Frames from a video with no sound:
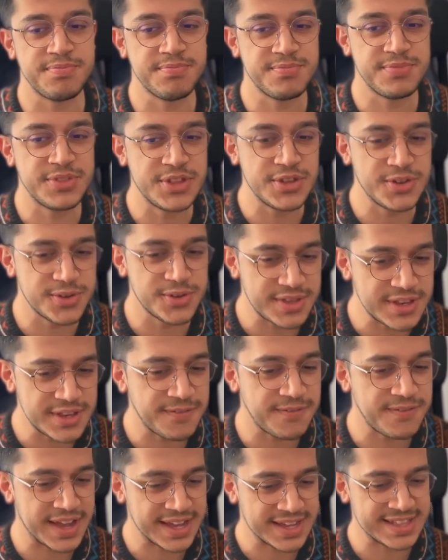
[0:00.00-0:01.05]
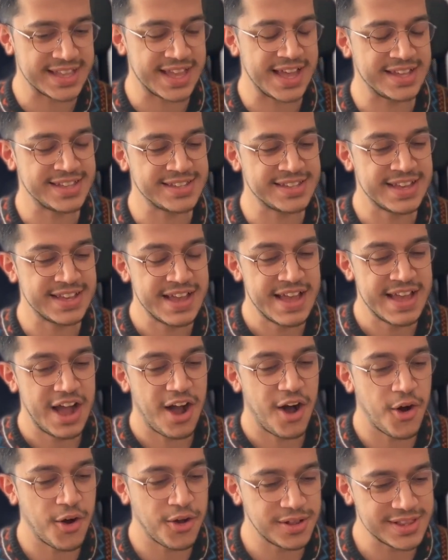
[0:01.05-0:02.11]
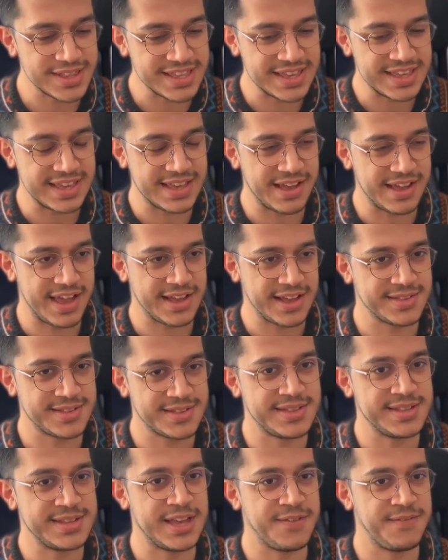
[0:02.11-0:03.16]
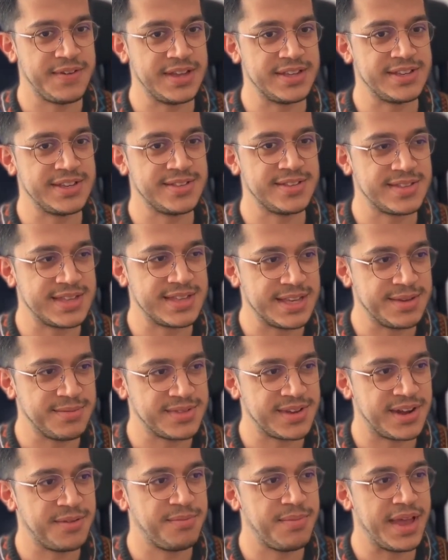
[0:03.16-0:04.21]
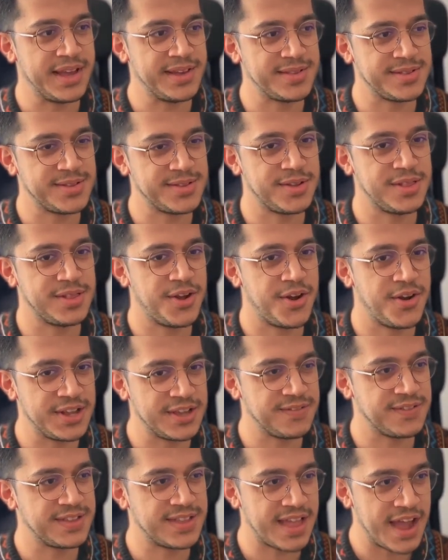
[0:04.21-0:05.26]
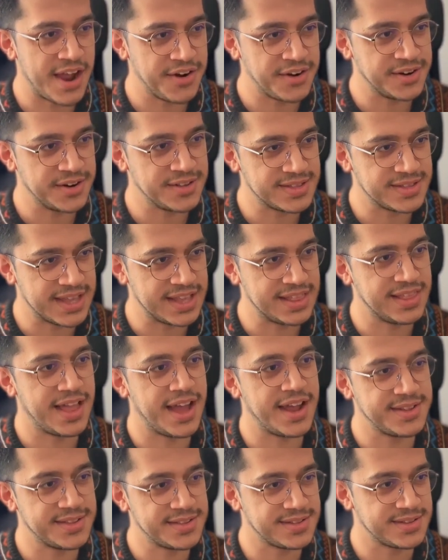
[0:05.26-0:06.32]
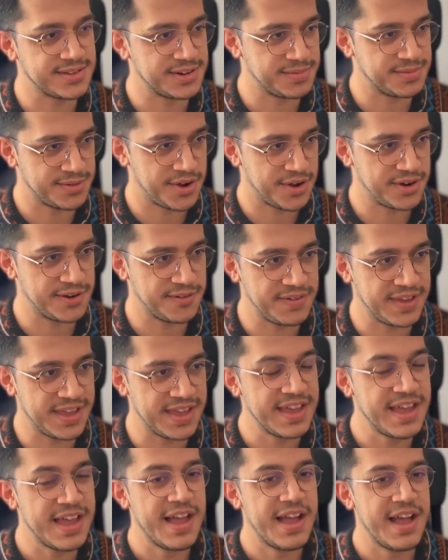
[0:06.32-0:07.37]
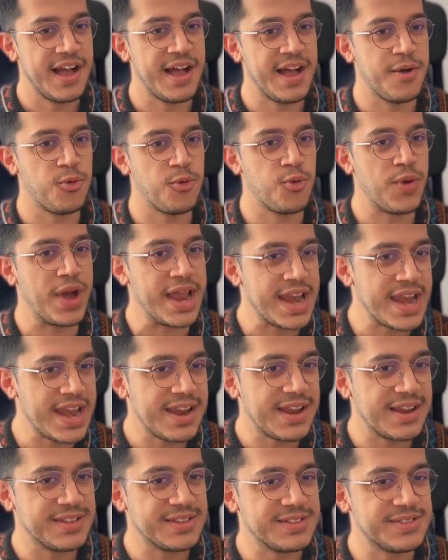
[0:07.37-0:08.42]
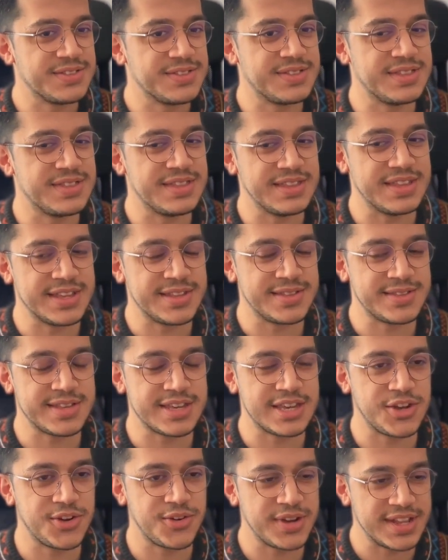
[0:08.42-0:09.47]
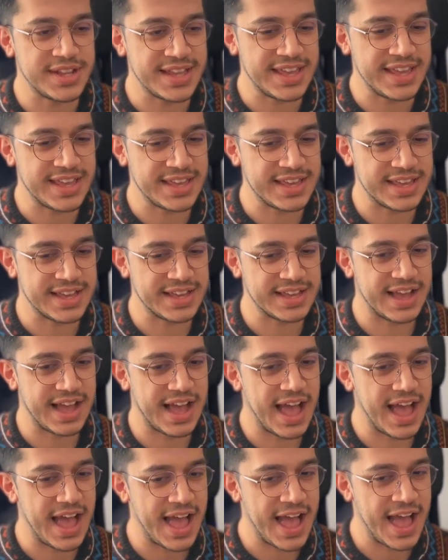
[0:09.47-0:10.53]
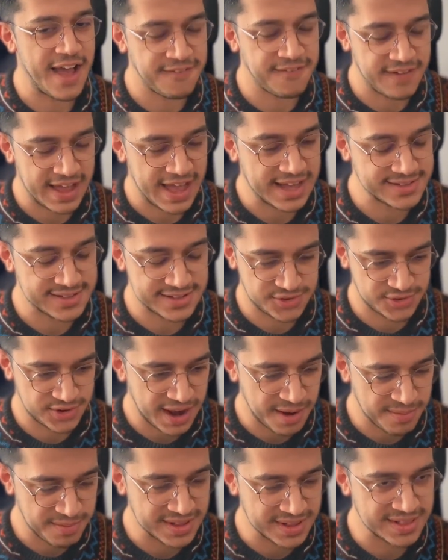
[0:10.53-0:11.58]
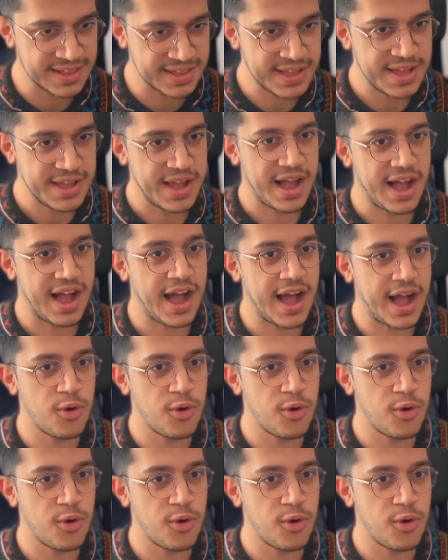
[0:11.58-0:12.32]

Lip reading: due to the fact that all the existing FHE schemes are based on learning with errors and lattice cryptography, when its security has a trouble, how